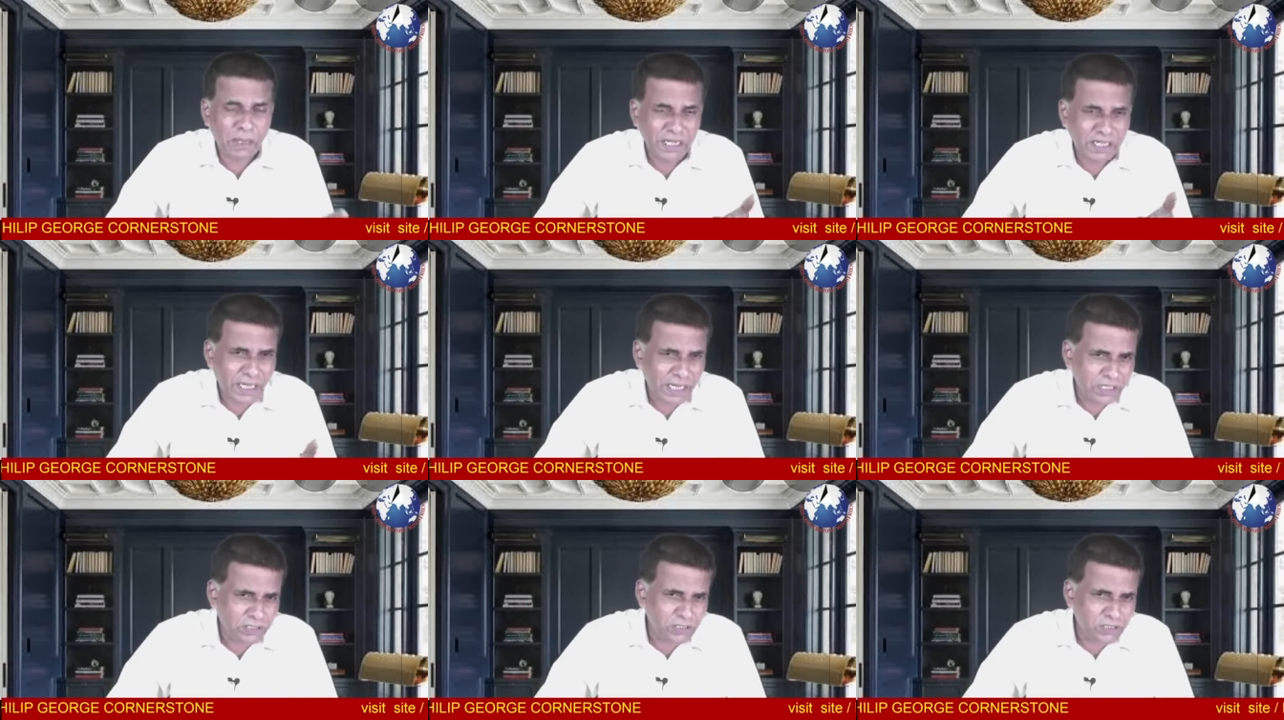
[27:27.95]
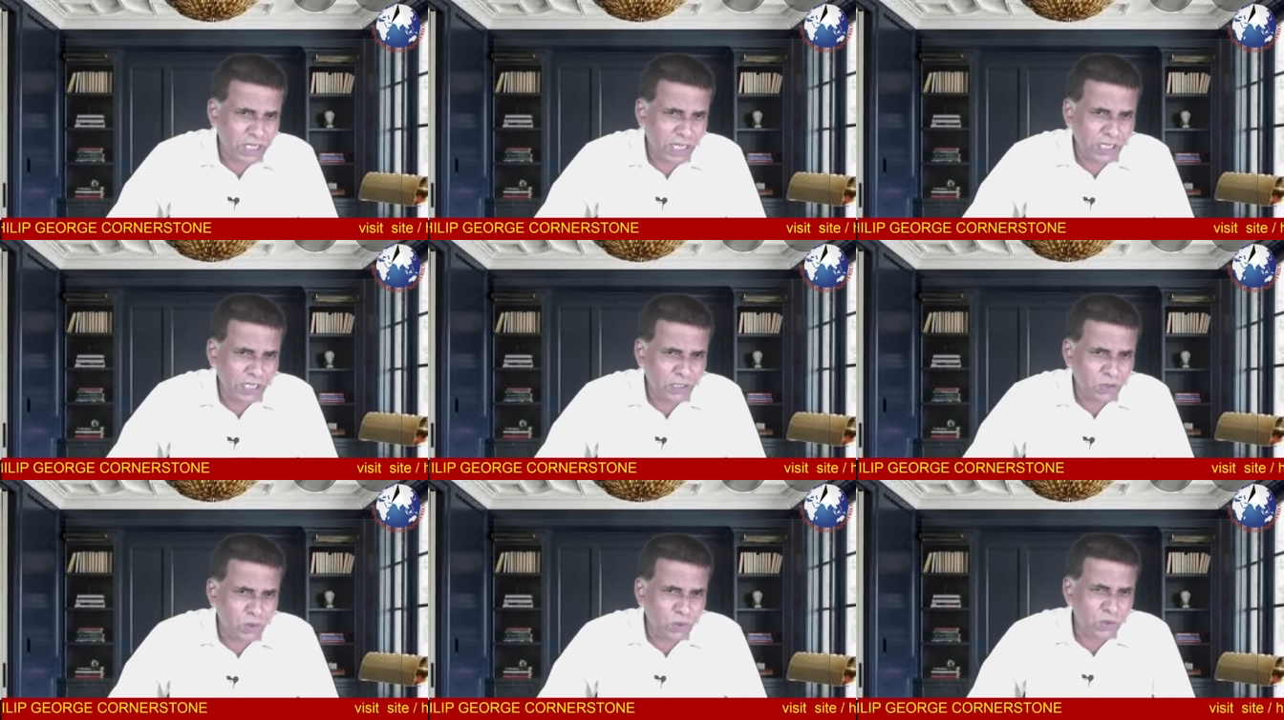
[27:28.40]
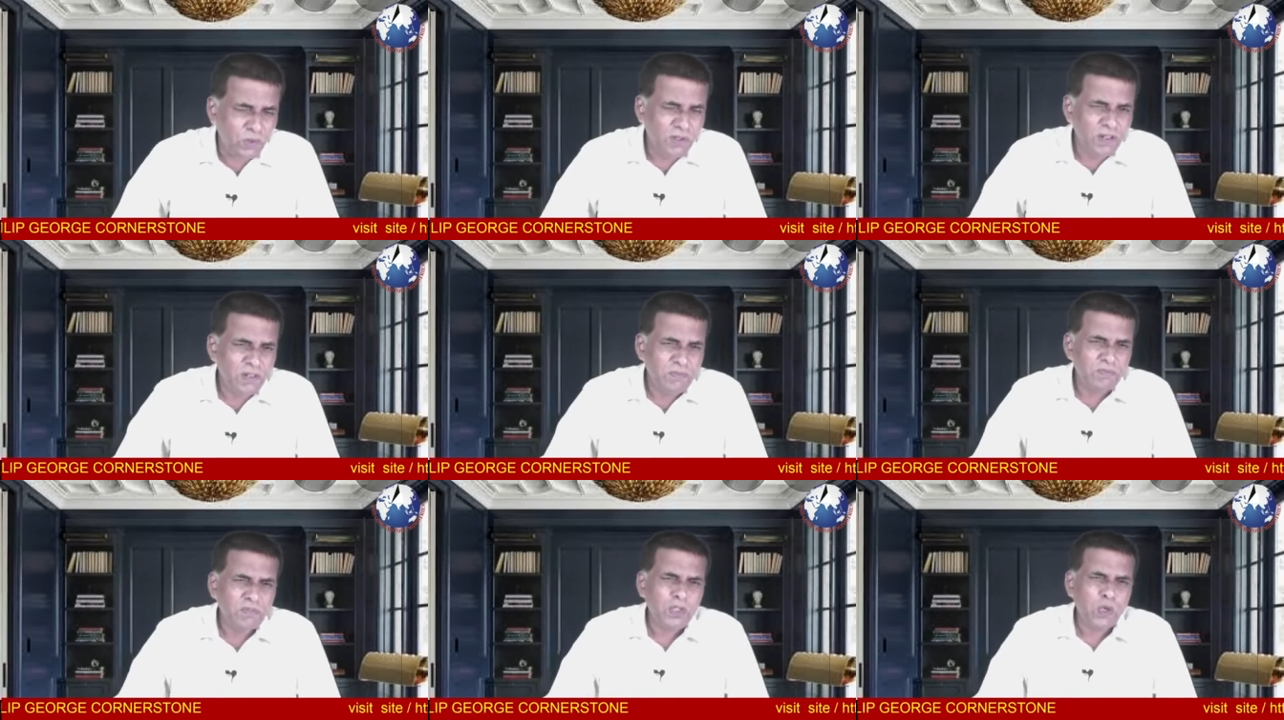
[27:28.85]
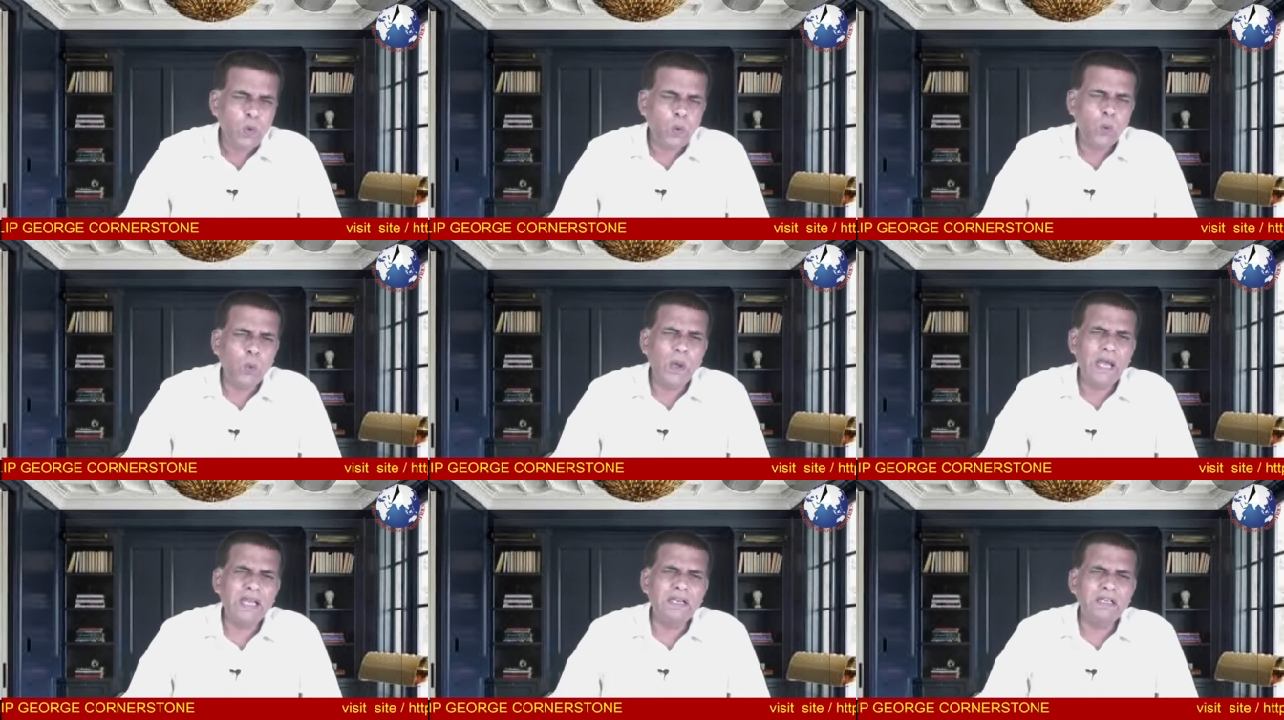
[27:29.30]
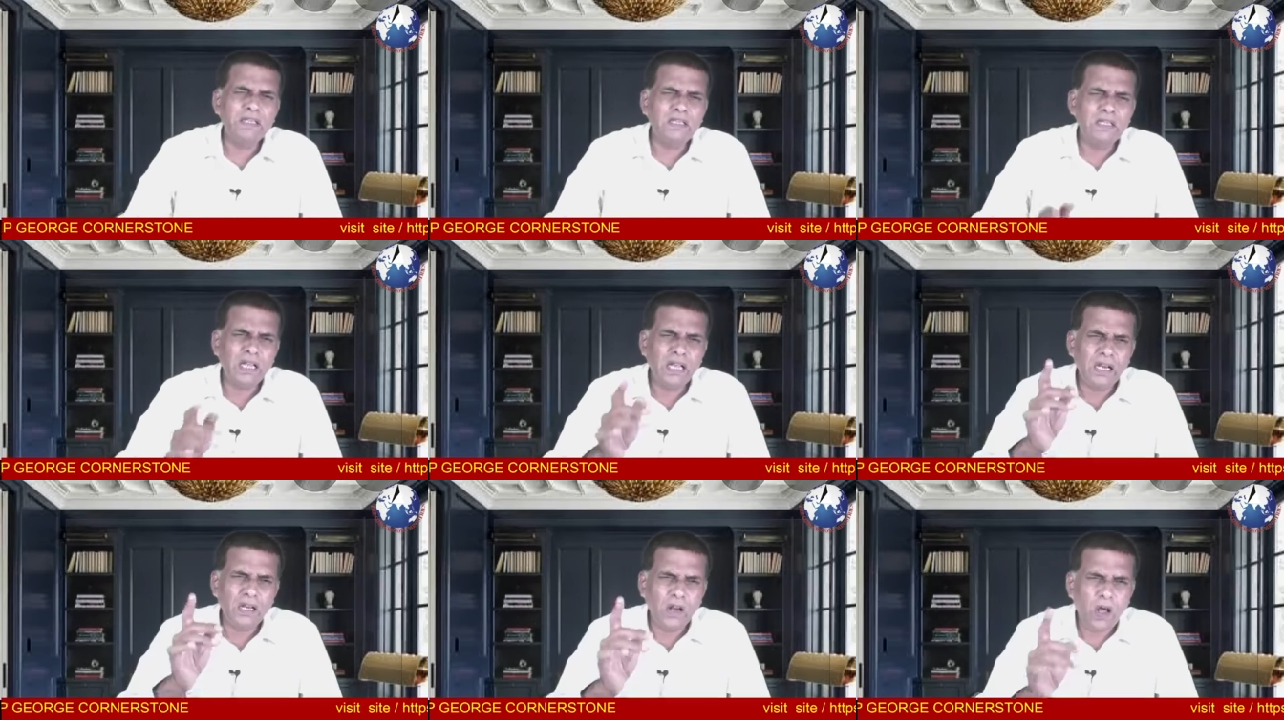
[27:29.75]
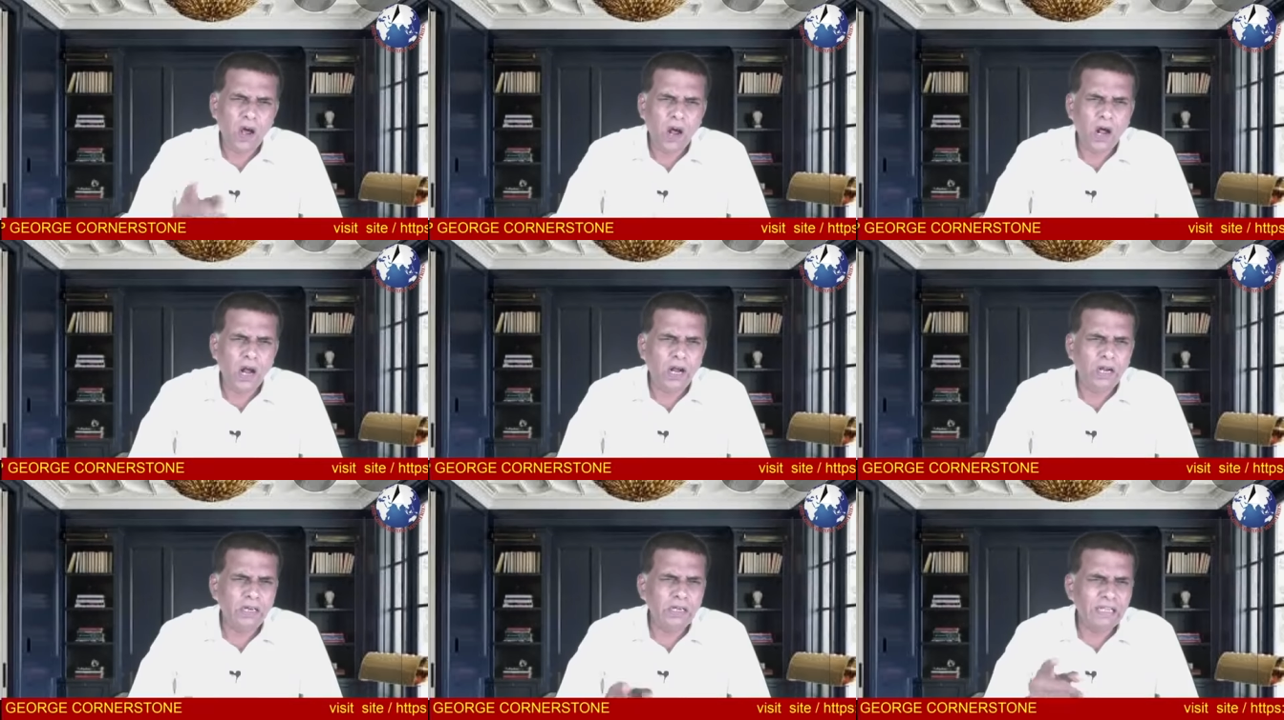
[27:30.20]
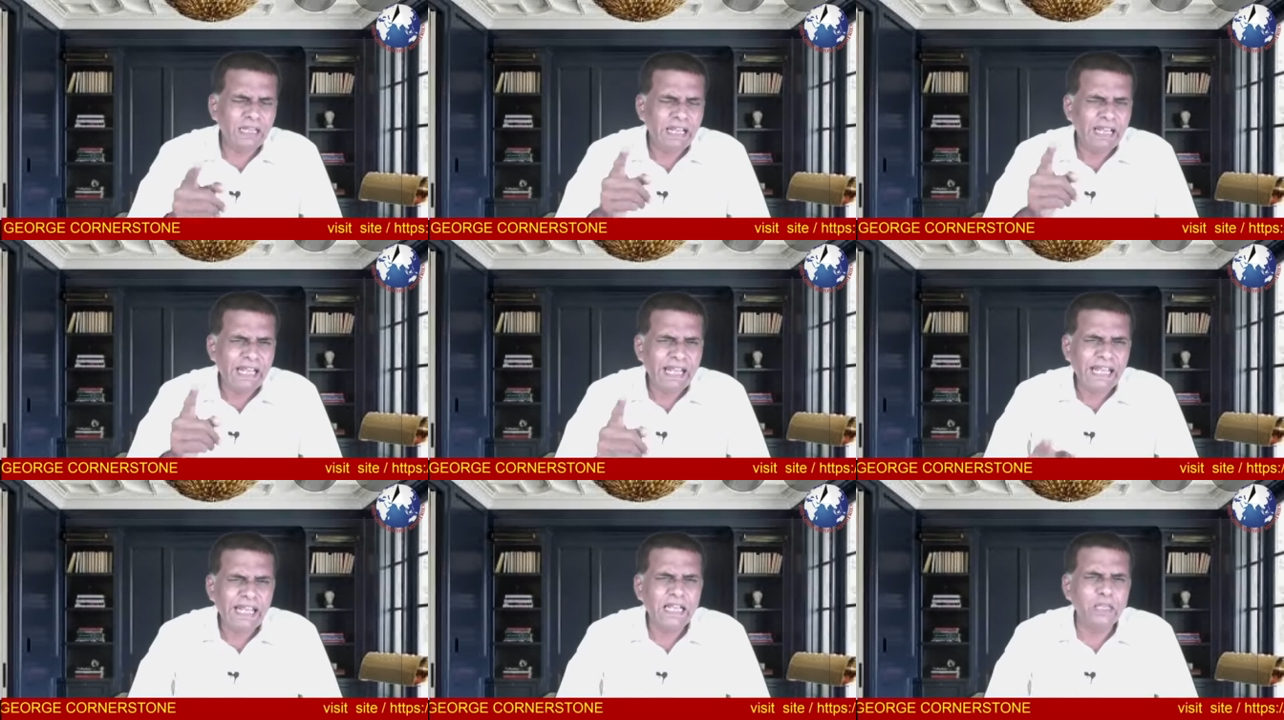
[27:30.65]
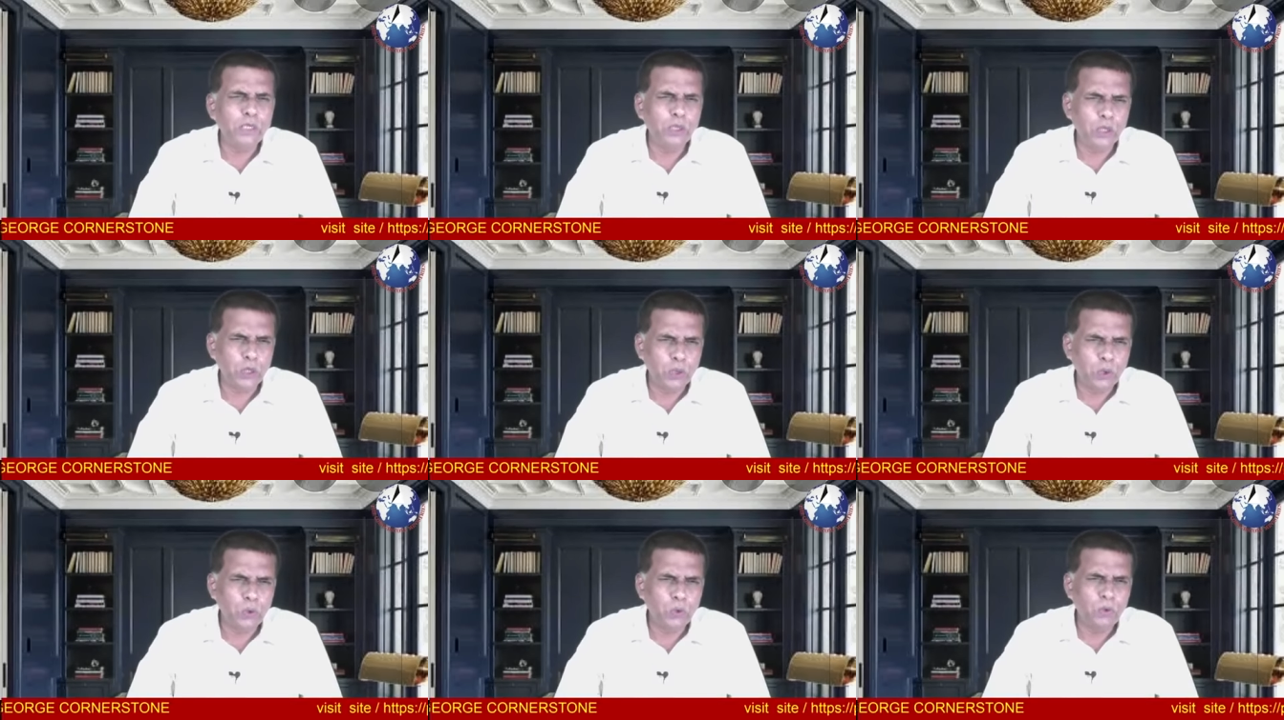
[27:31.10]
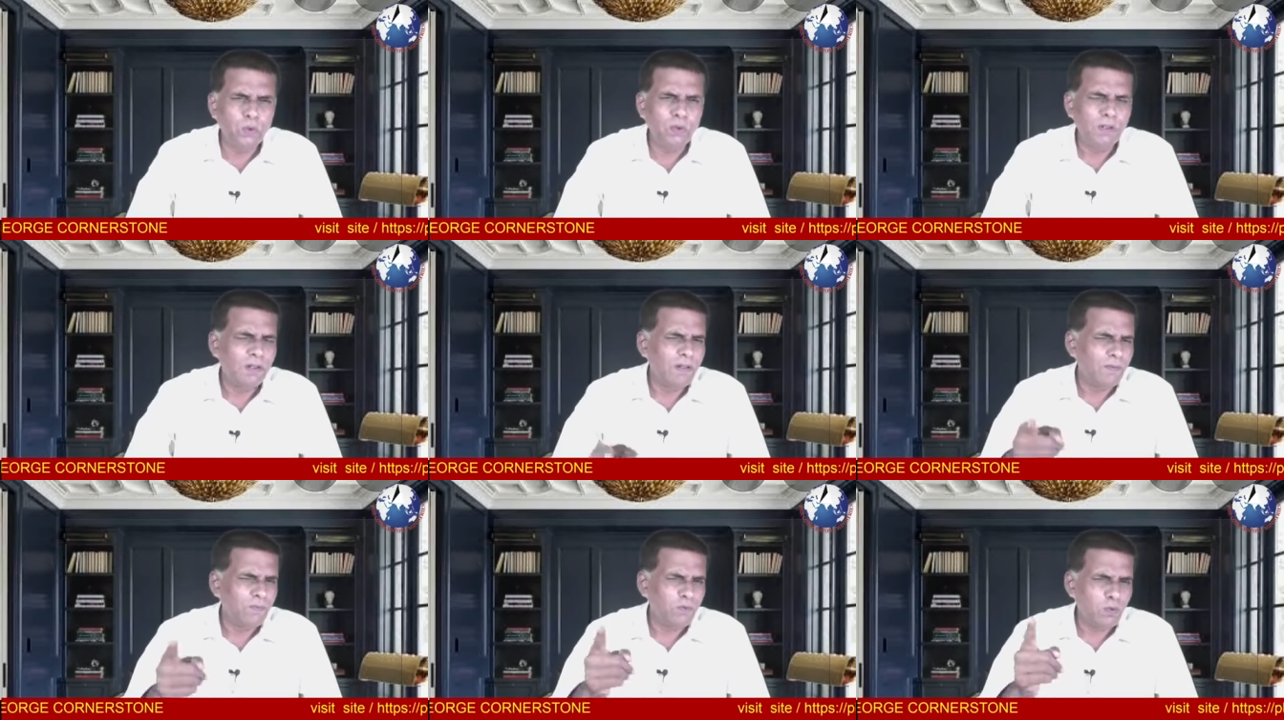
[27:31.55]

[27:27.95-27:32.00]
But I tell you, when the Lord heal you,